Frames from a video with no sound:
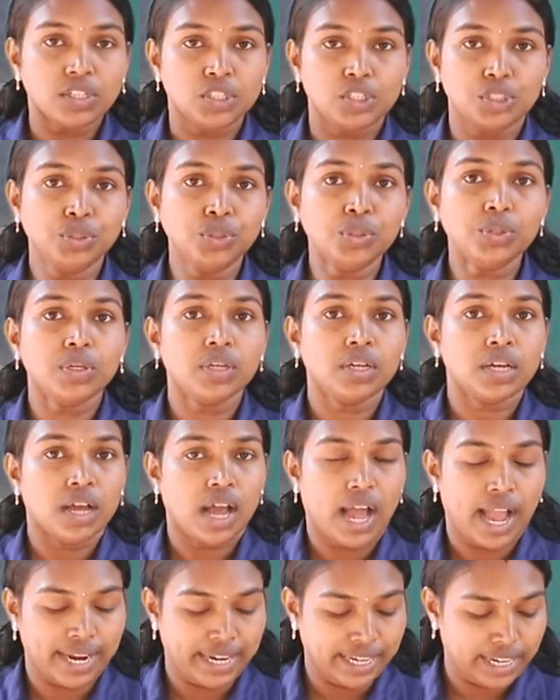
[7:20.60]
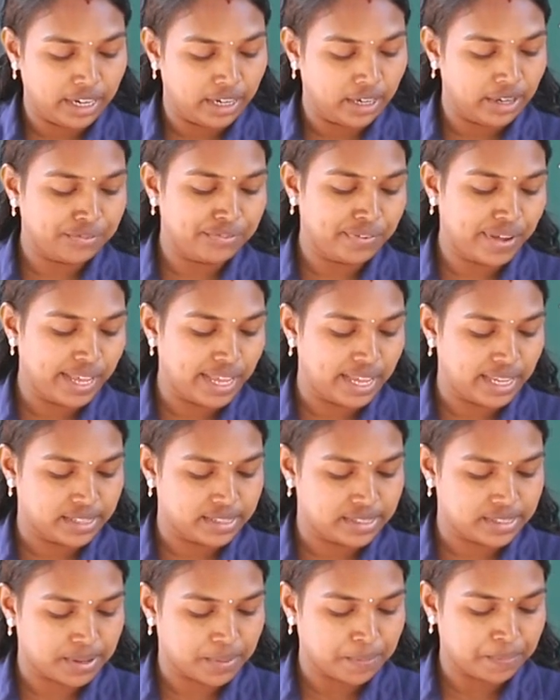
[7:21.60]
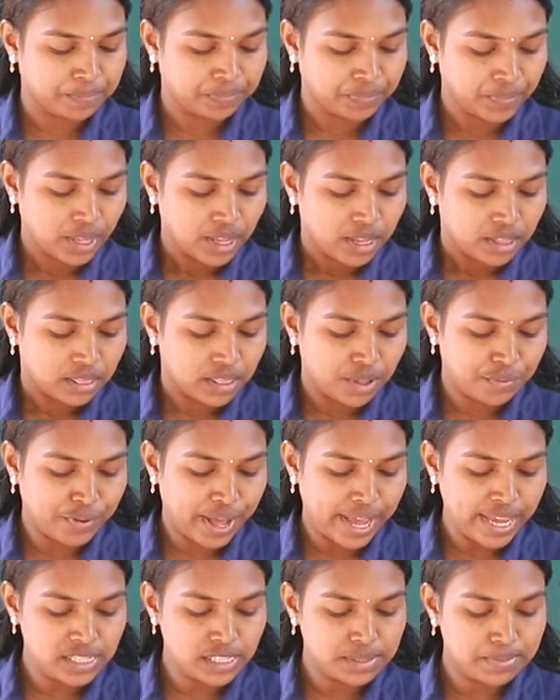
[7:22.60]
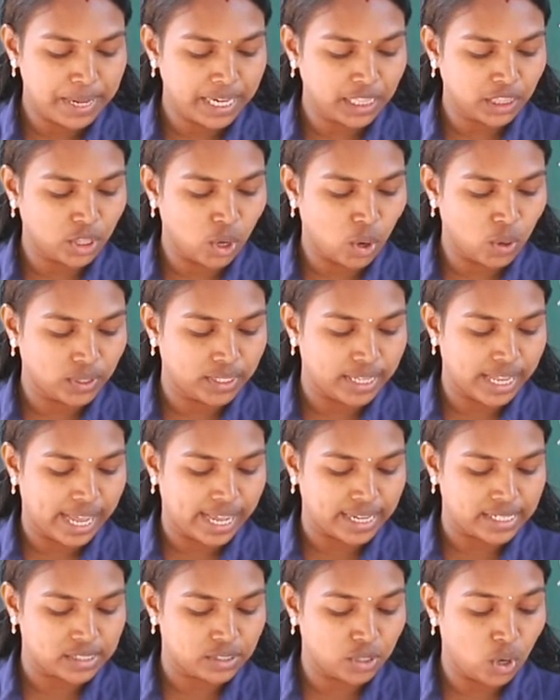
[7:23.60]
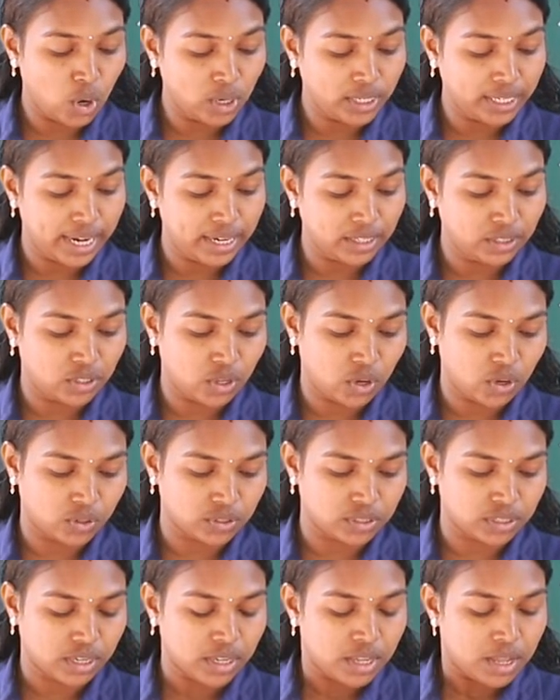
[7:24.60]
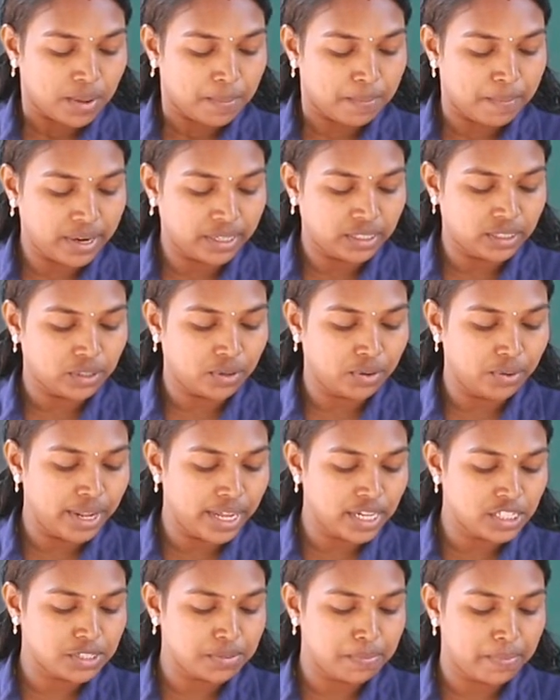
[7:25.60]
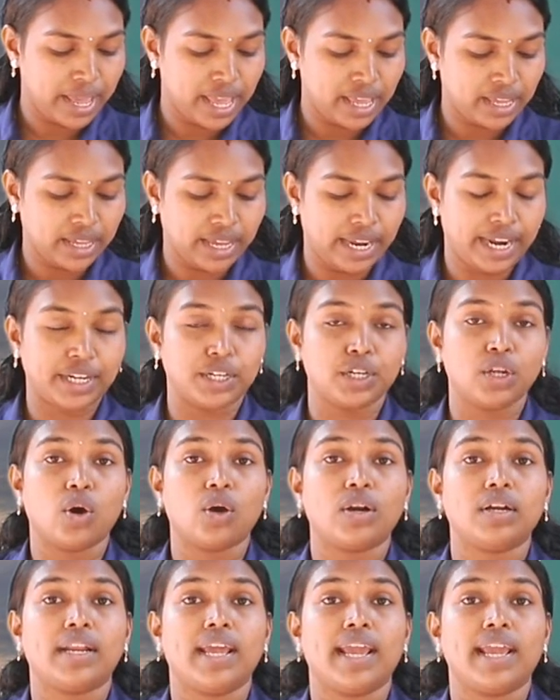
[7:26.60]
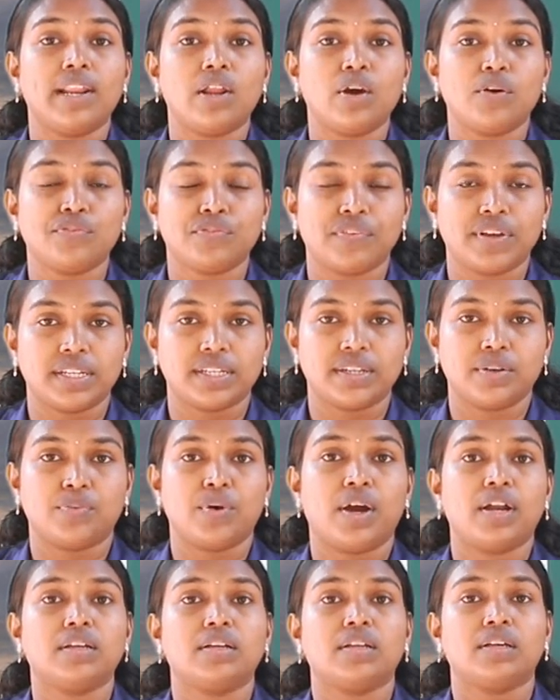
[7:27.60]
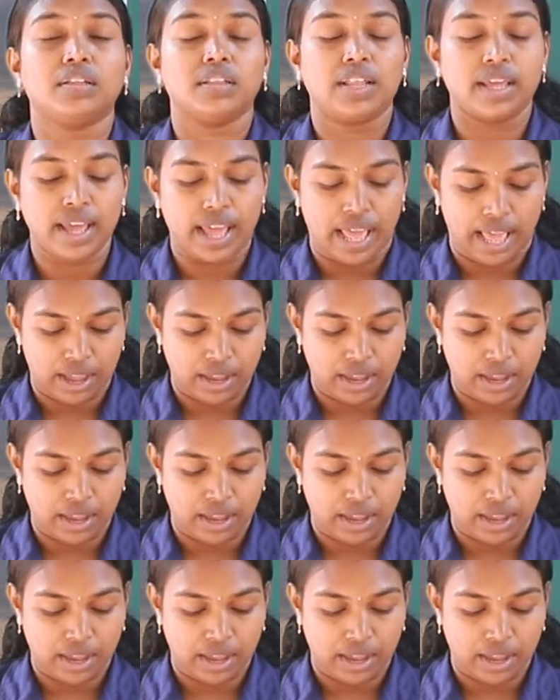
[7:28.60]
to identify it. The wise men thought and thought, but couldn't make head or tail of it. What they